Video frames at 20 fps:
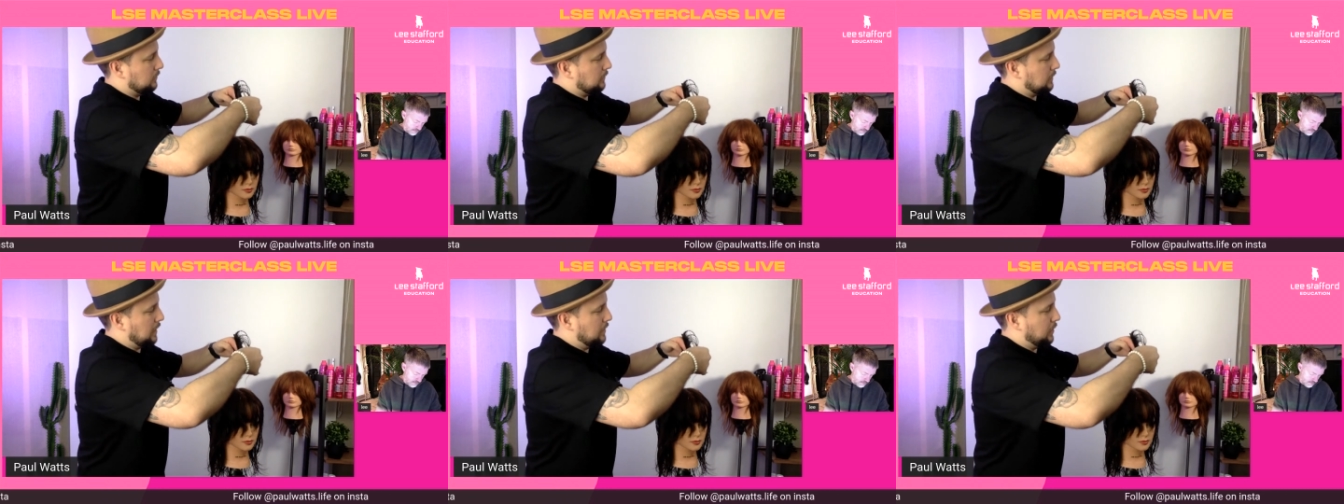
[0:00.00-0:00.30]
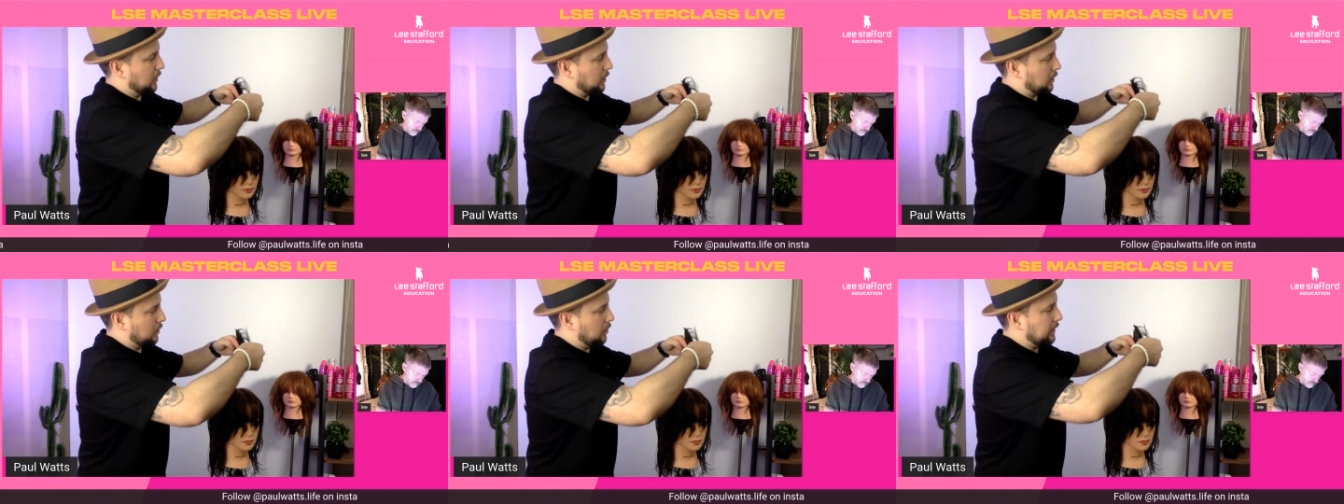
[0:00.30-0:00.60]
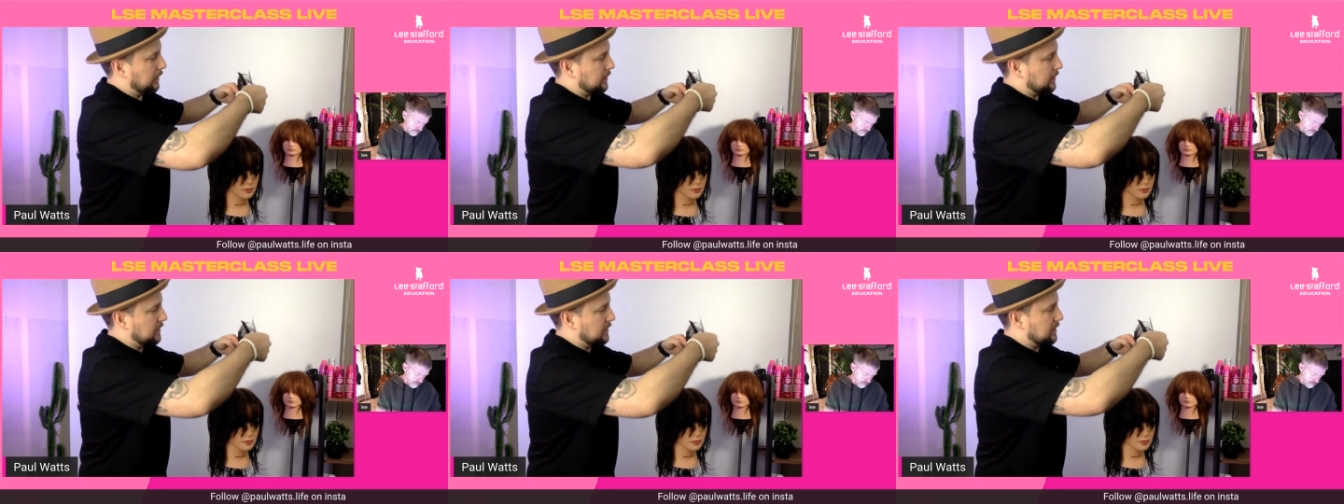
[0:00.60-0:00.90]
And the
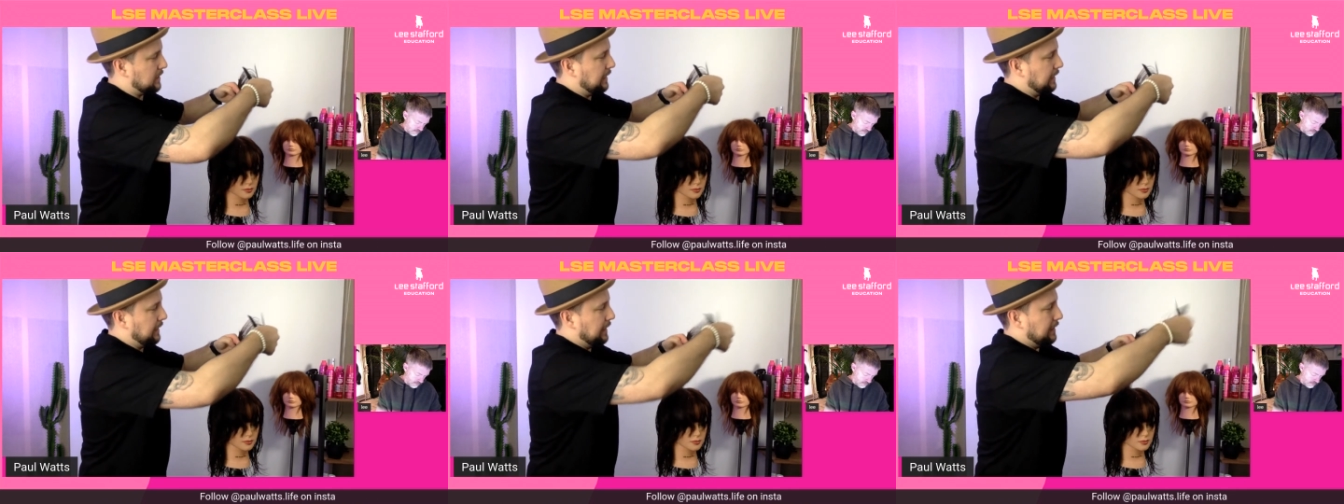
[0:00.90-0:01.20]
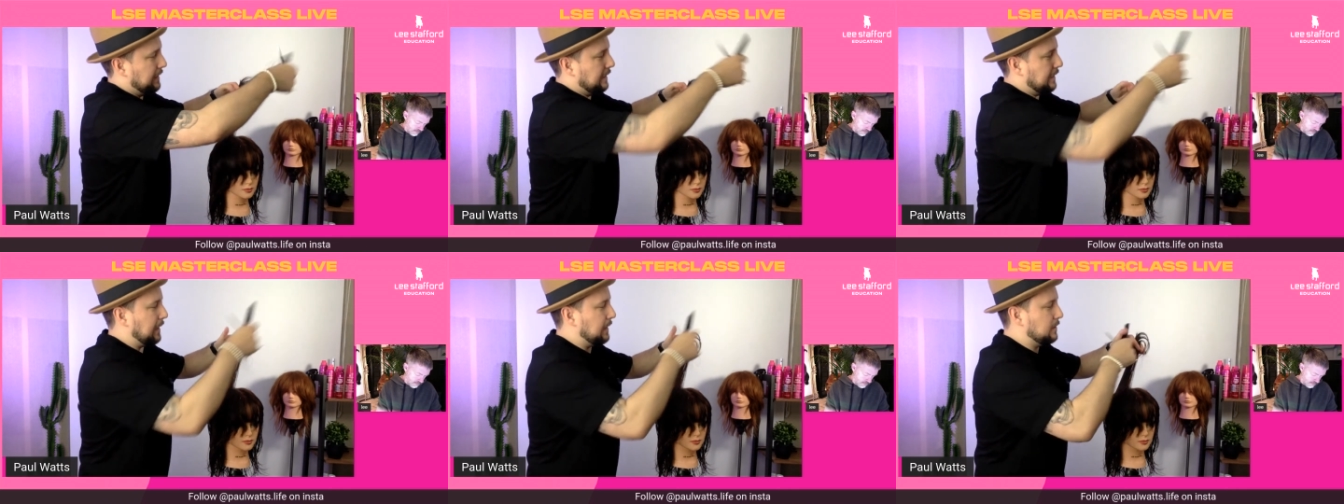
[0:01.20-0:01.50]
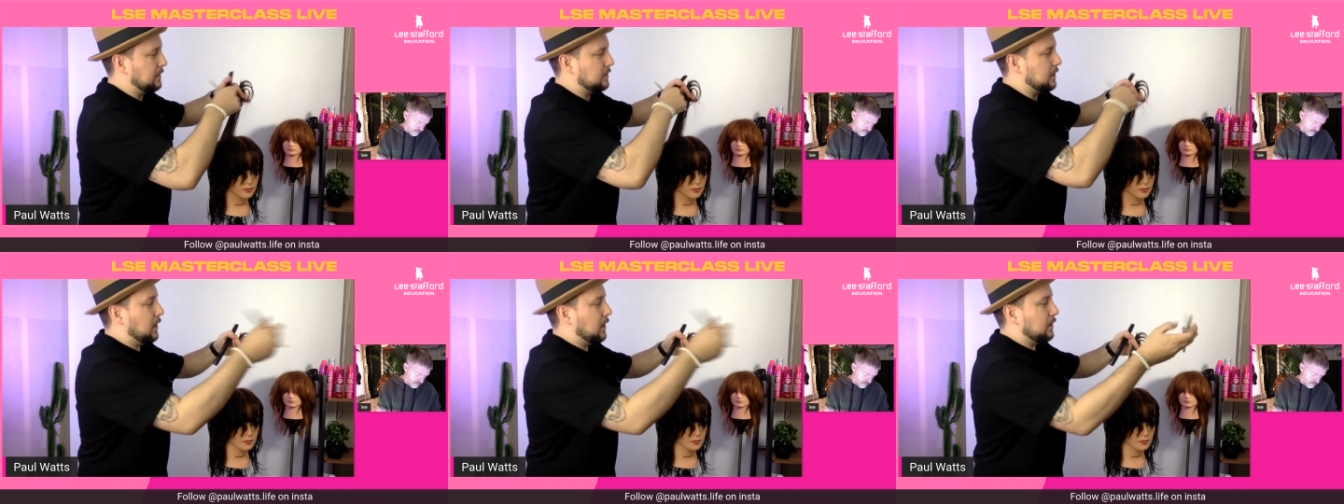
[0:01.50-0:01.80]
client can see it.
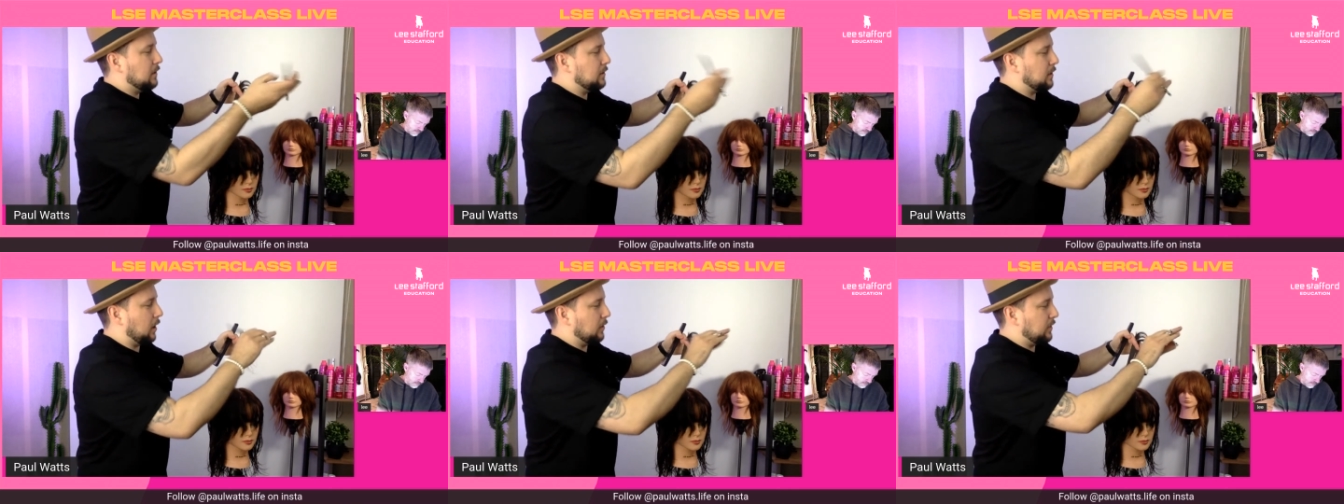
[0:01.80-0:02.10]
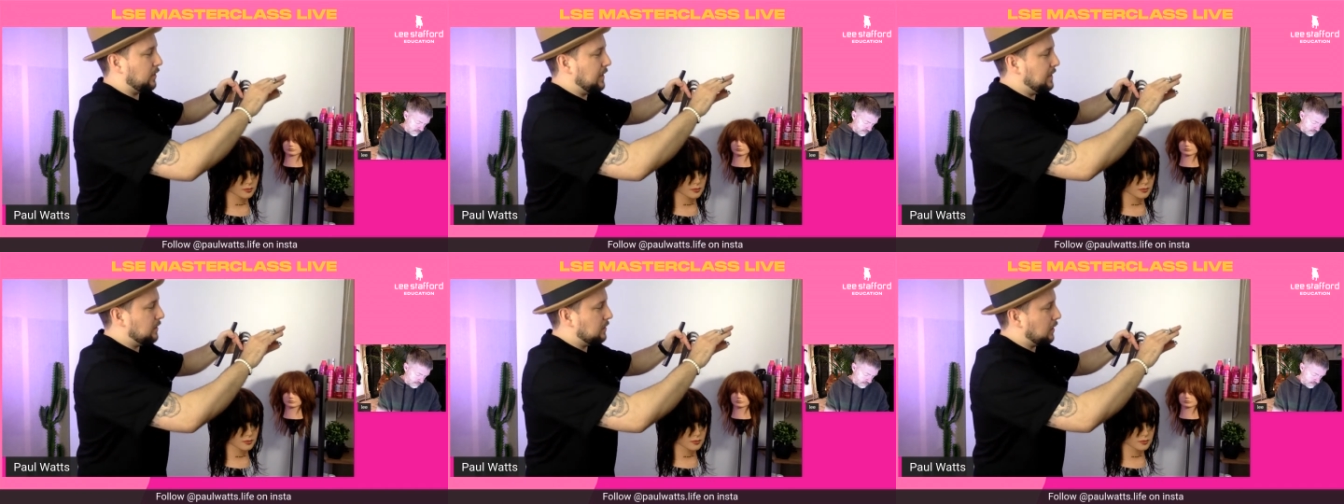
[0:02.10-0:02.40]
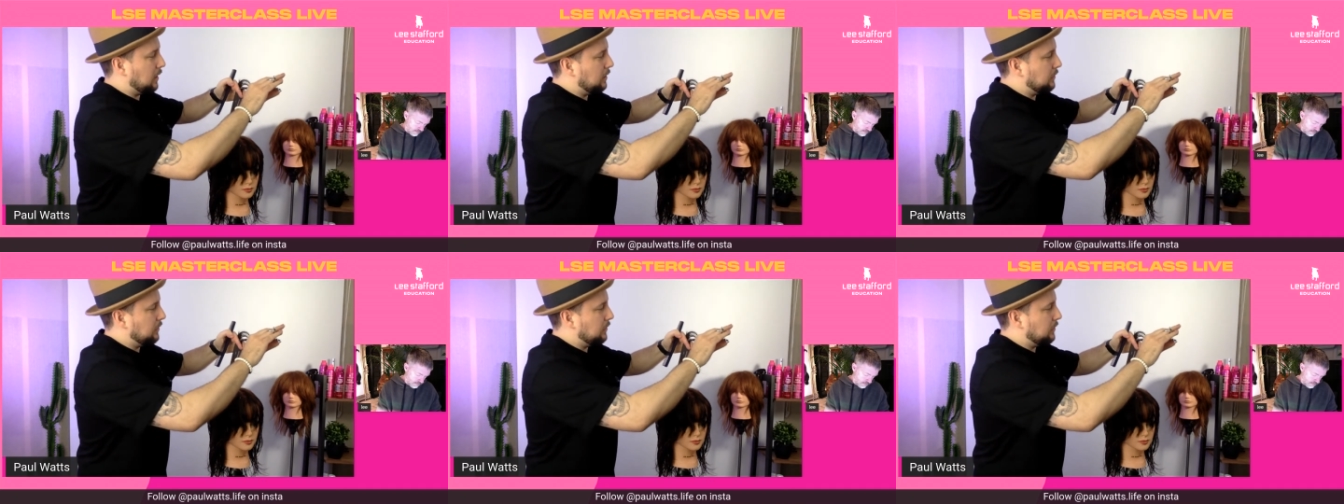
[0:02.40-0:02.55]
And I think